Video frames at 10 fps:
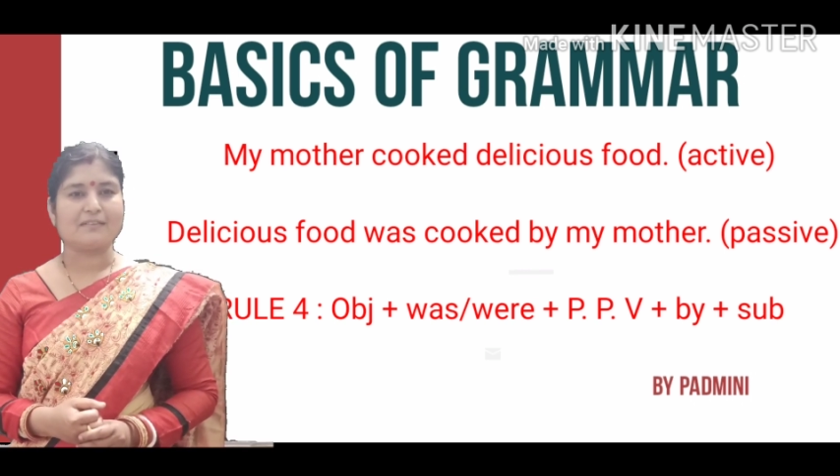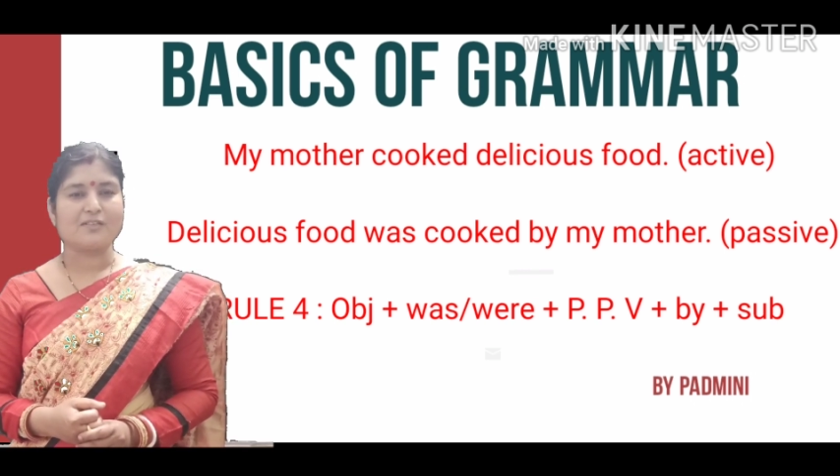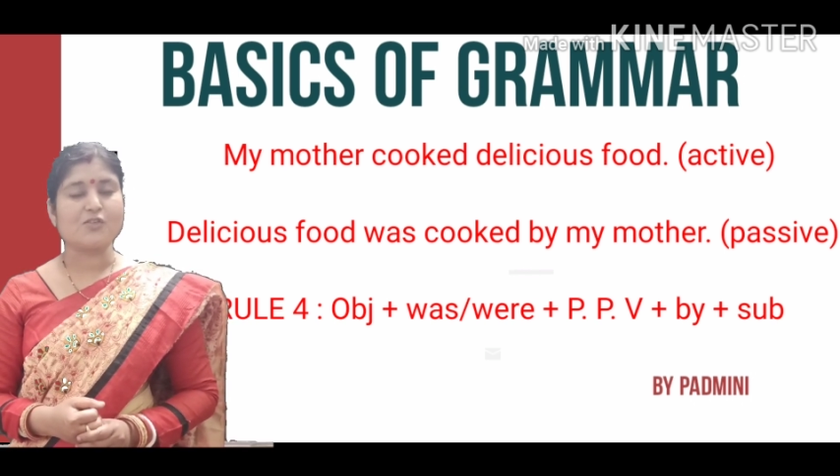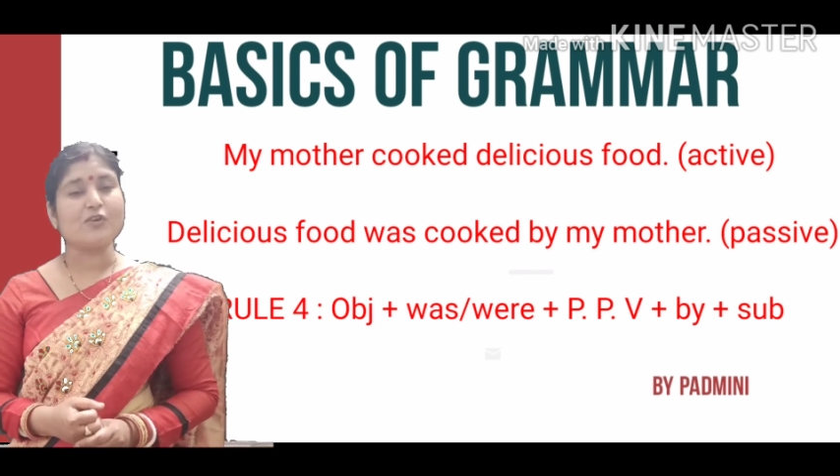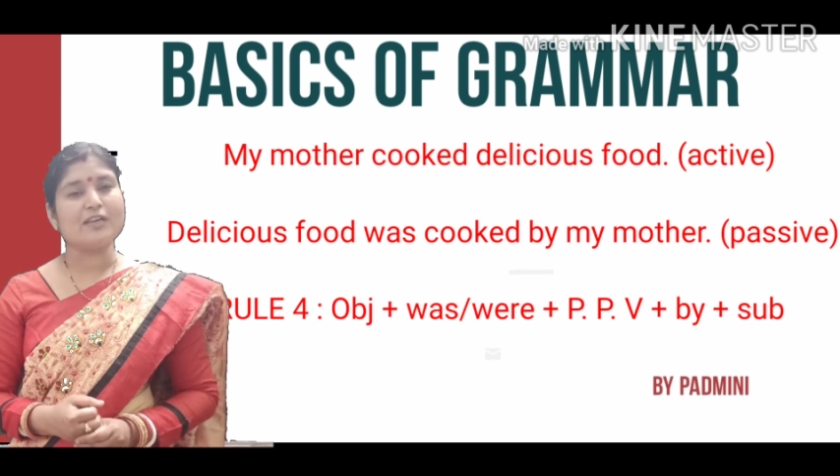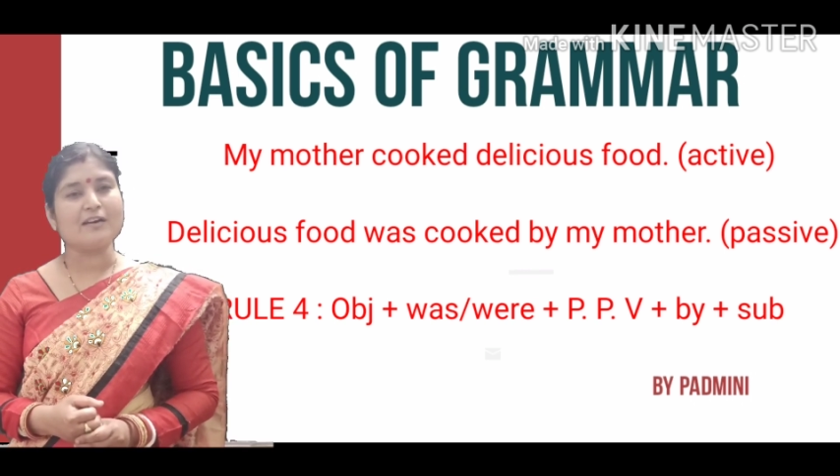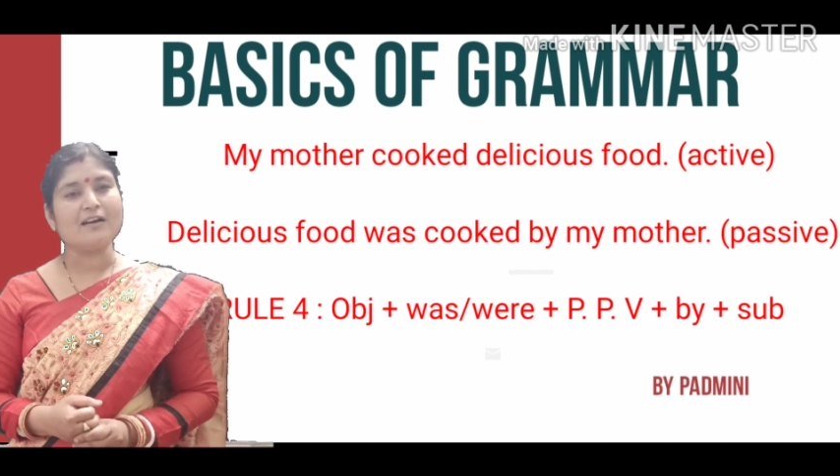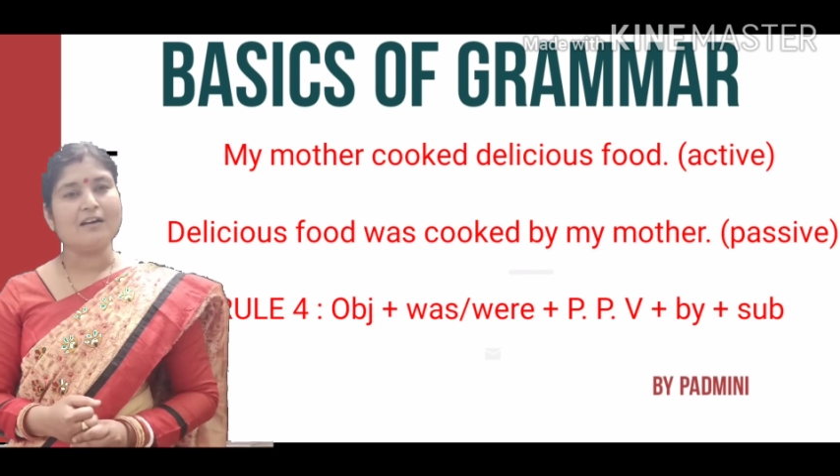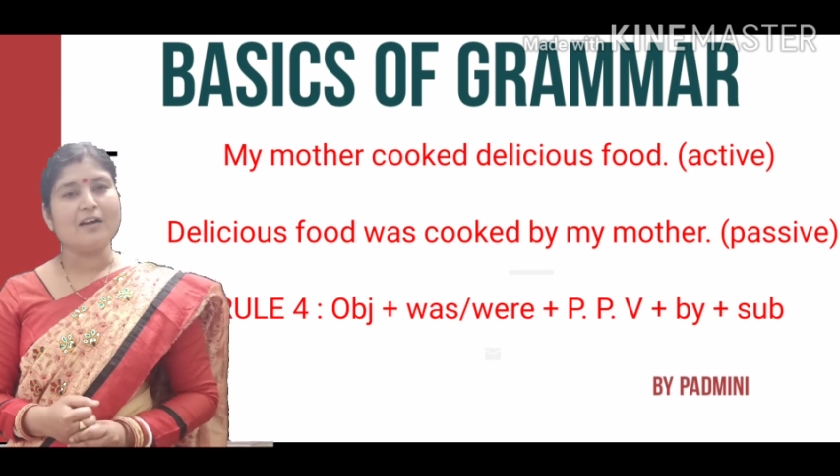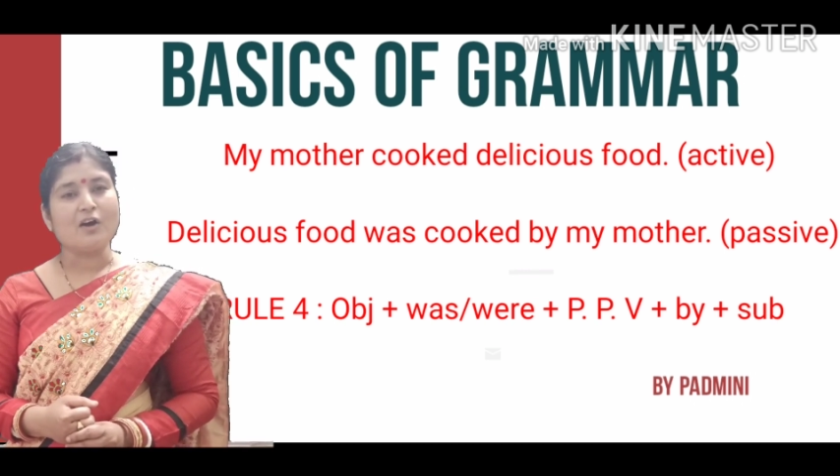So
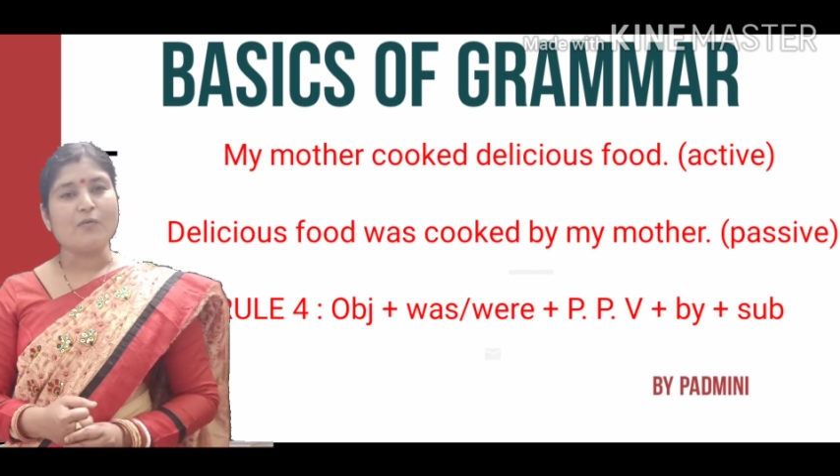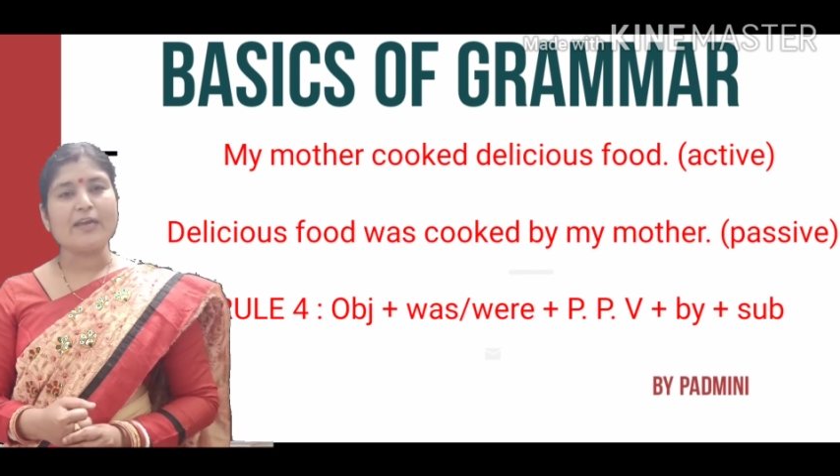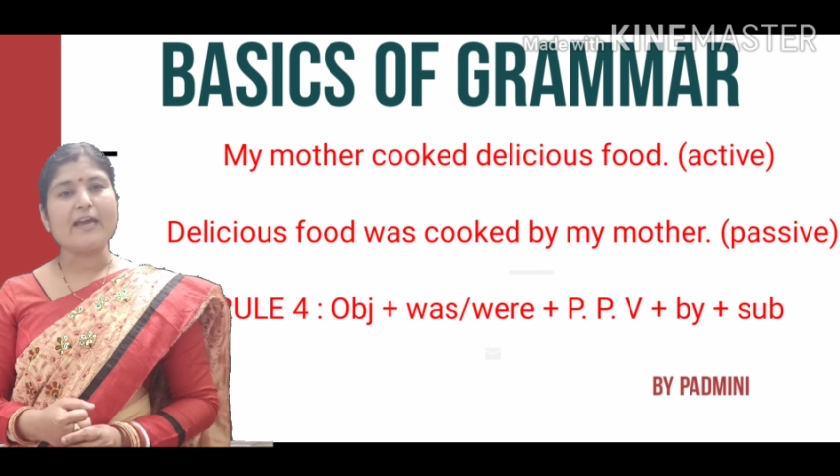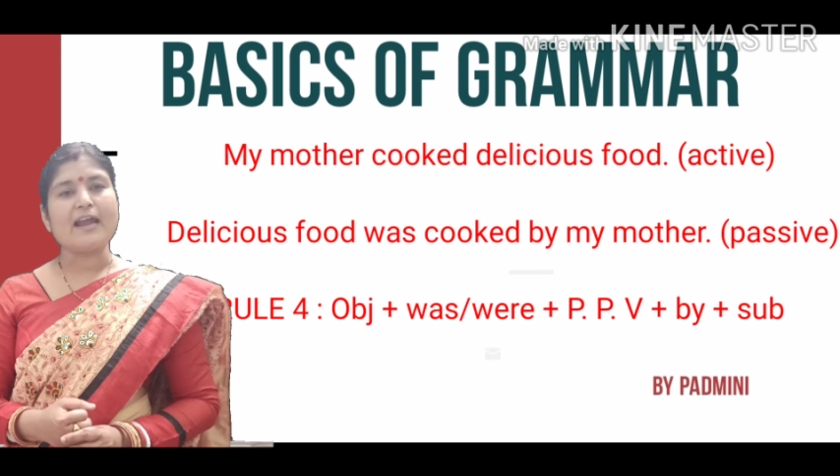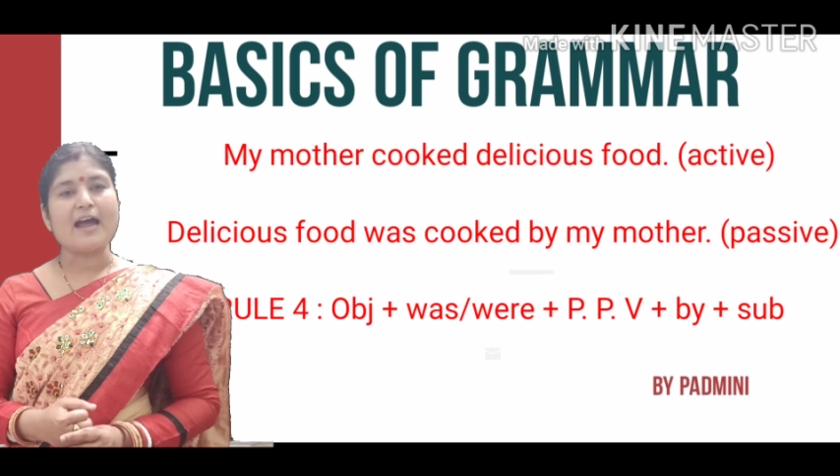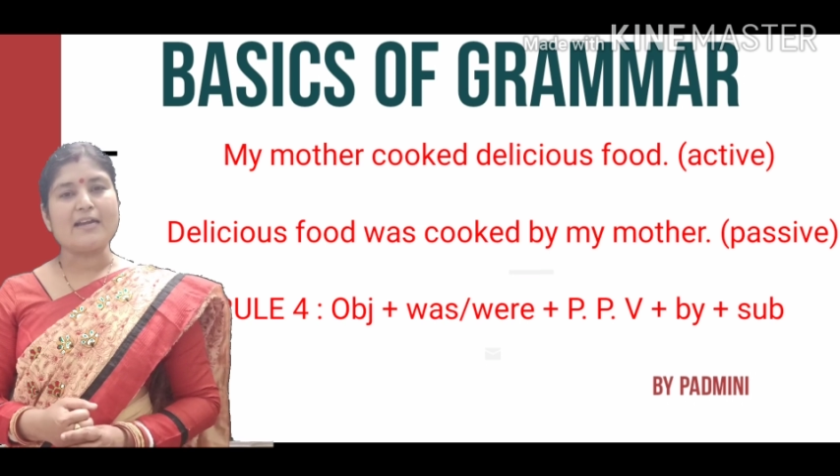here we can